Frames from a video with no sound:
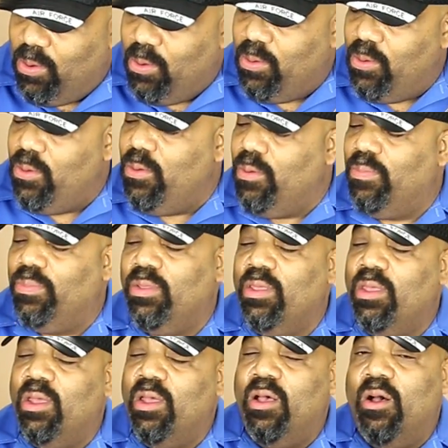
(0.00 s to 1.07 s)

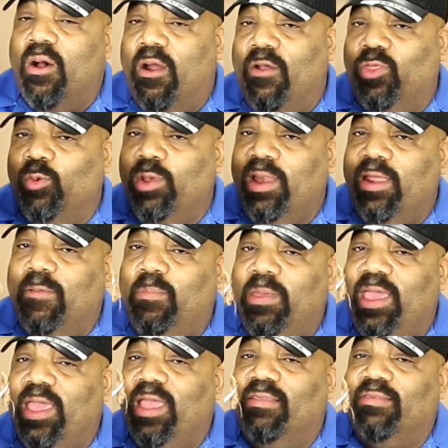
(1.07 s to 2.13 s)
Or 3 little
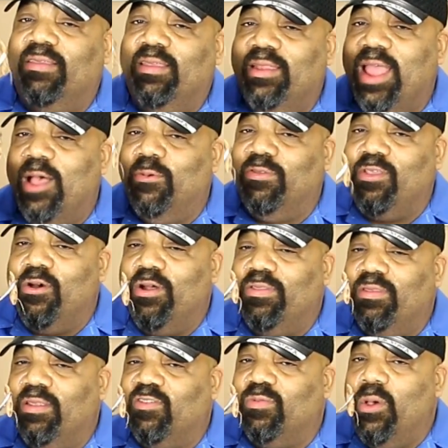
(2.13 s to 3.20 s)
piggies that was going to
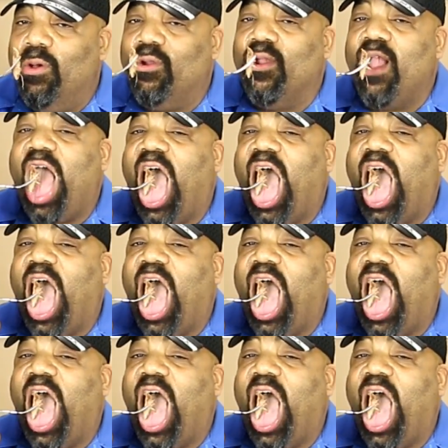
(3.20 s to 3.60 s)
the smoker.